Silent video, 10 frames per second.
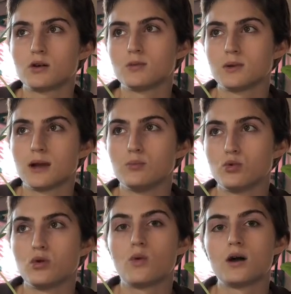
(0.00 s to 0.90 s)
but I
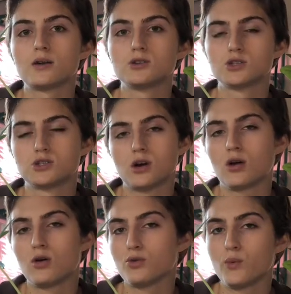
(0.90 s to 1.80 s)
boil water, just not
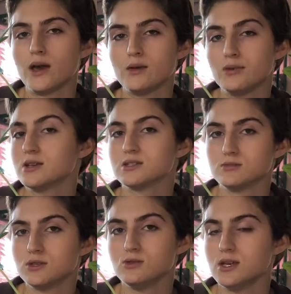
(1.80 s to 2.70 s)
all the way because I'm
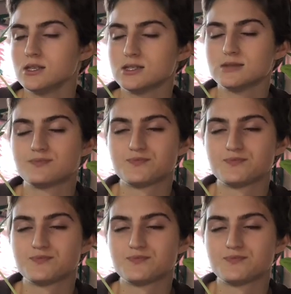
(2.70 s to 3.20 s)
too lazy.